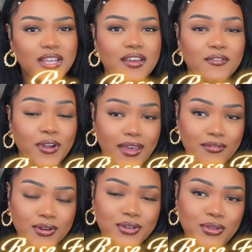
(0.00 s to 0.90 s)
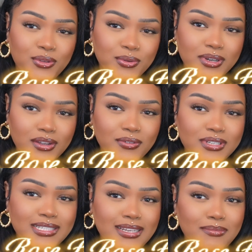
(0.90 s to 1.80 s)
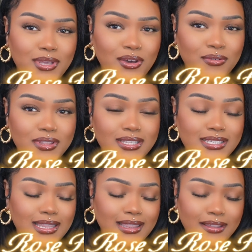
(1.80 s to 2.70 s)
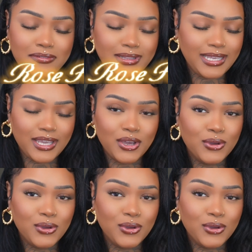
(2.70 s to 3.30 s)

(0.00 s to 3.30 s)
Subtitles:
Forever New York for sending me over this lovely